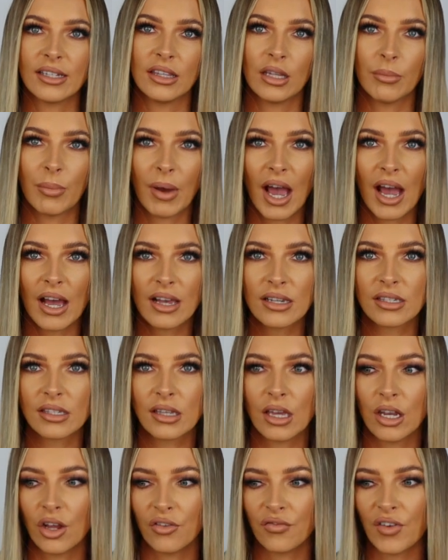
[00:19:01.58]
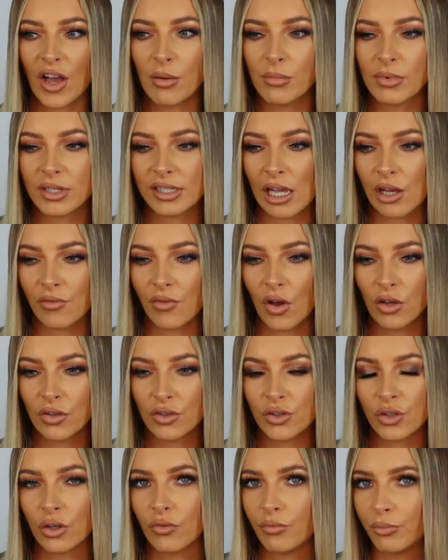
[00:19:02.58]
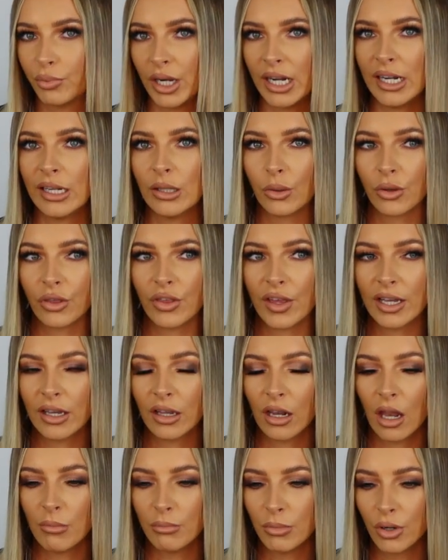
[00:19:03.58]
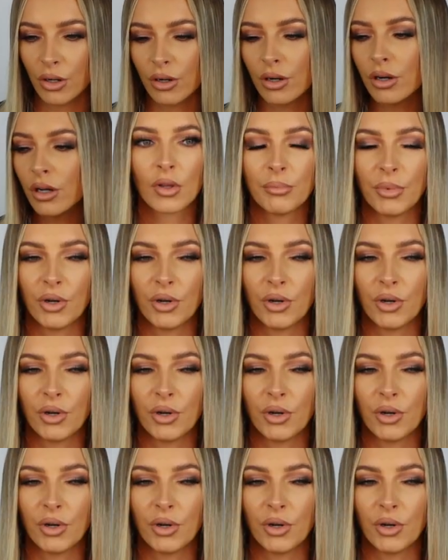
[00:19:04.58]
in the past, and I found myself on sort of Pretty Little Thing a lot more.